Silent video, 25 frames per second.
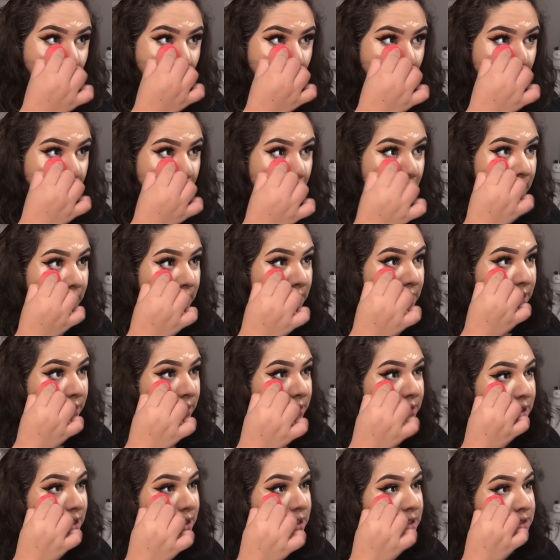Okay,
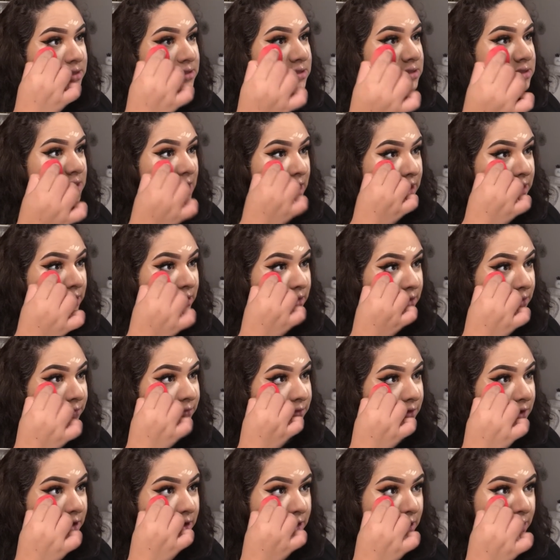now that it's sat there
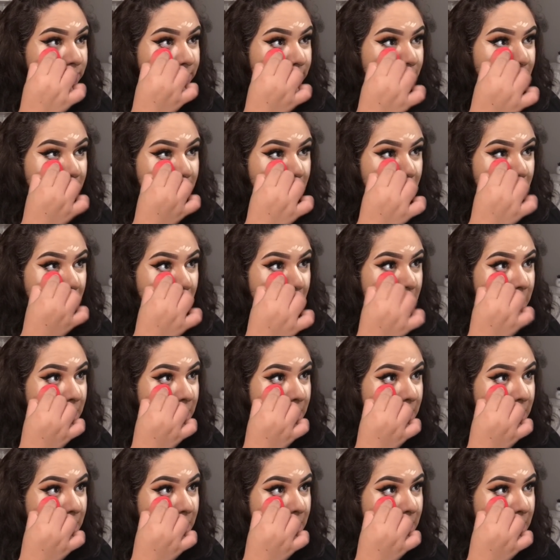for a little bit,